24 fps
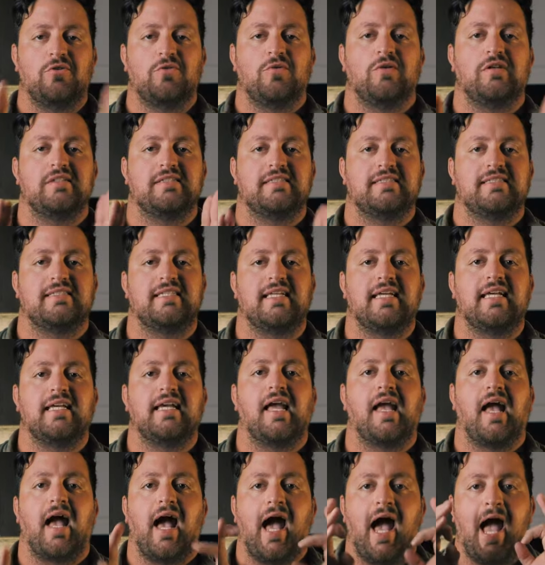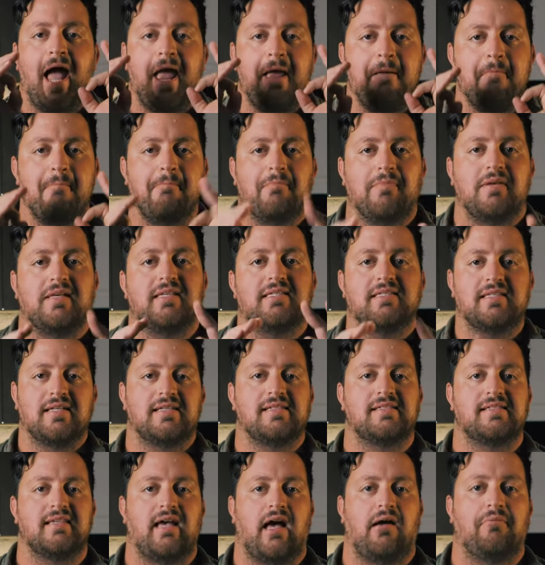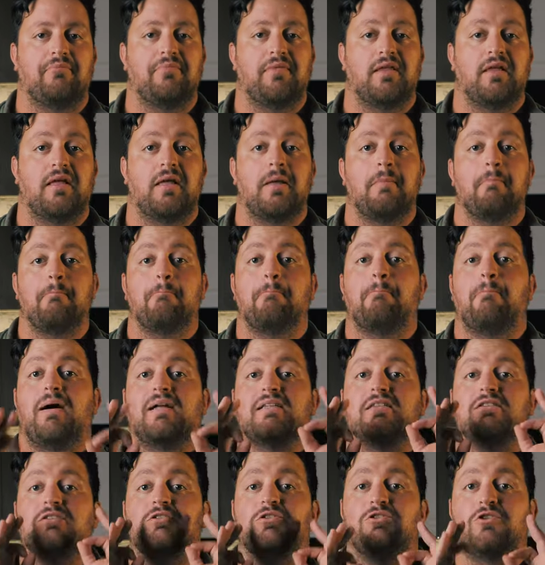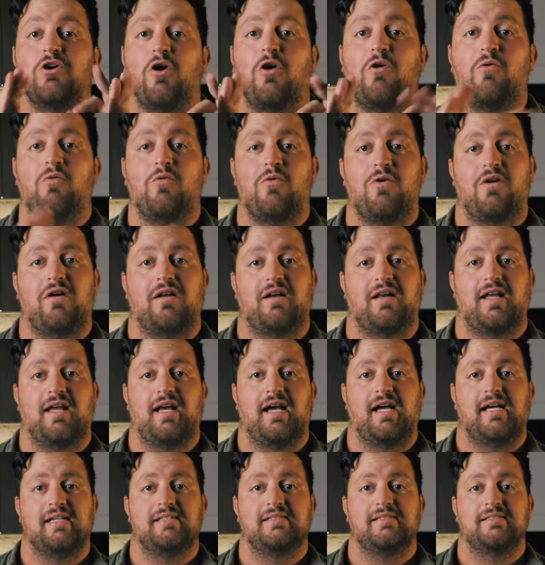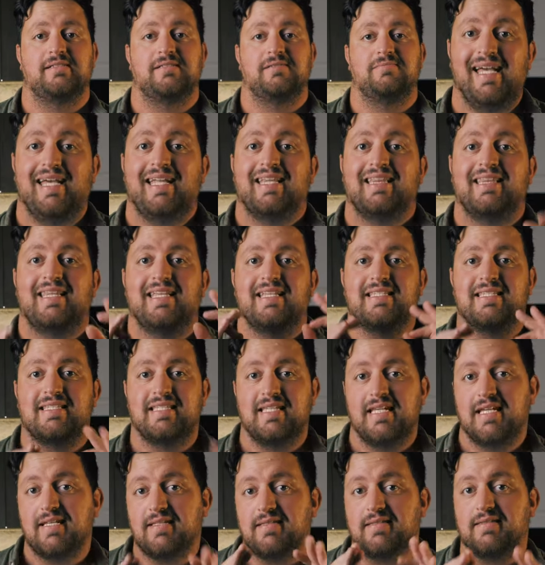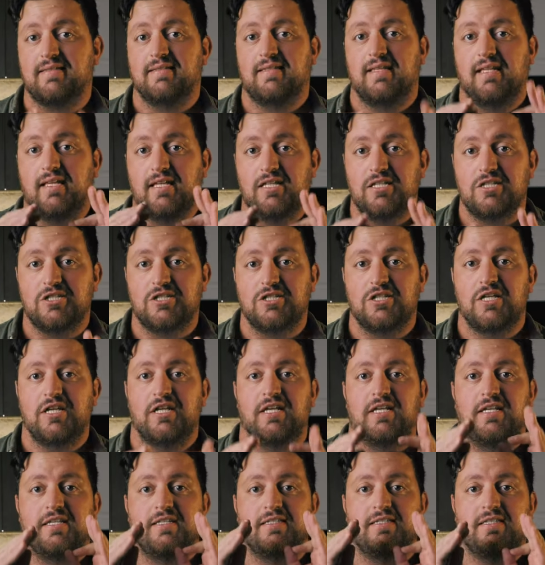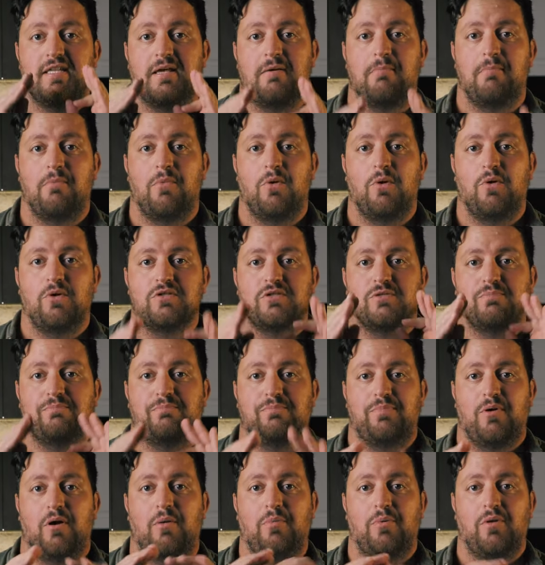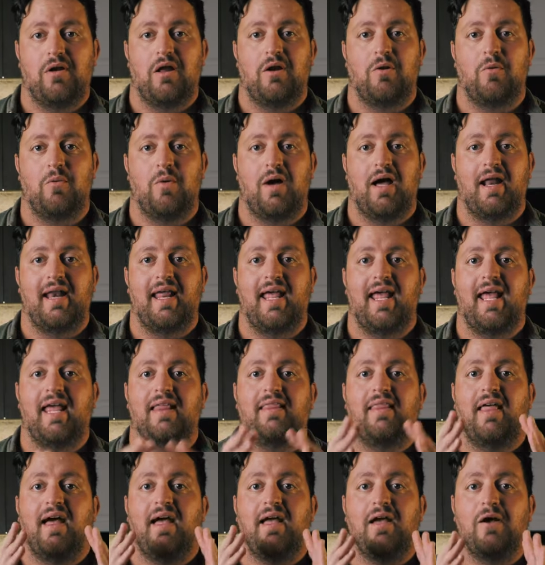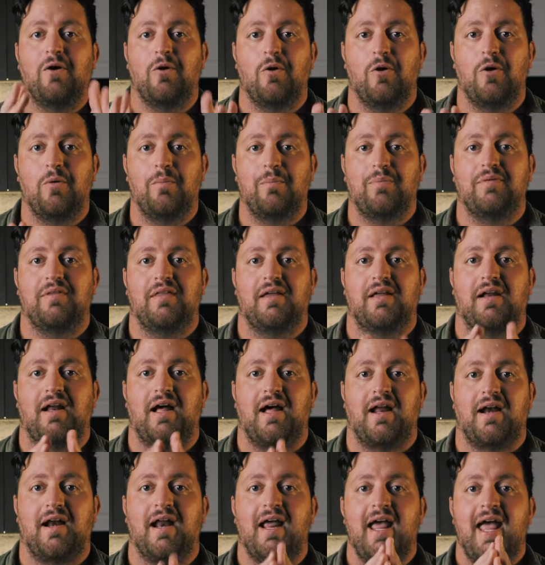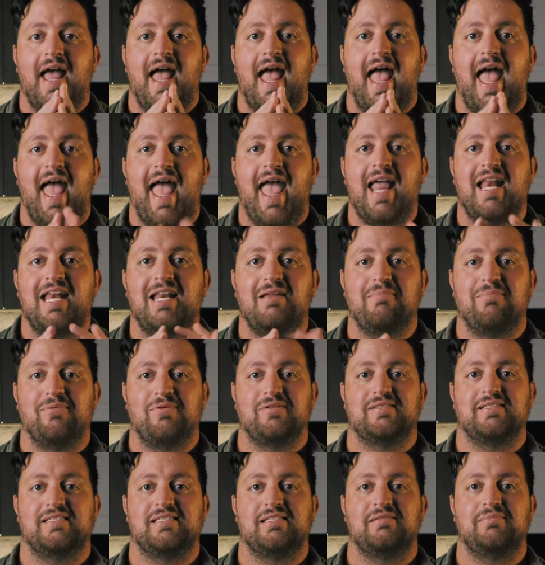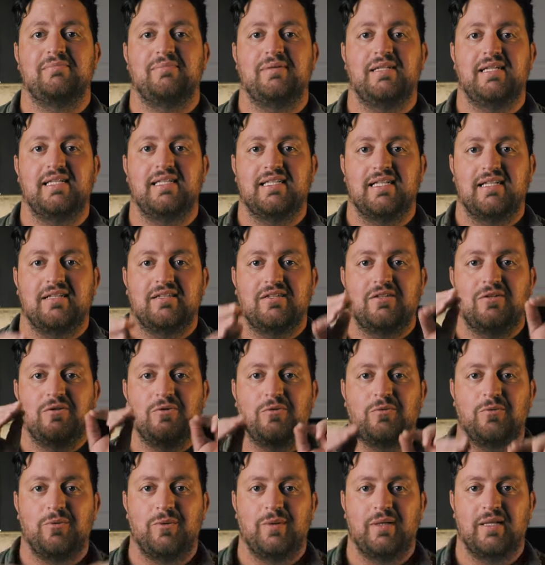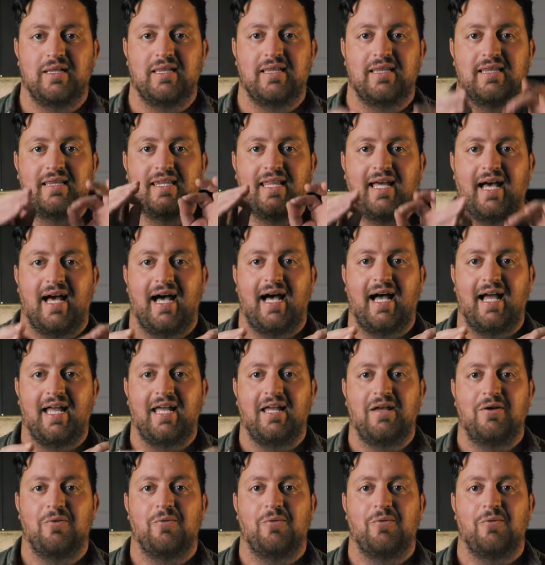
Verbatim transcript: you was thinking I'm missing something, but don't worry guys. The sixth dish is the most popular one, and I hope there are any possibility that you will die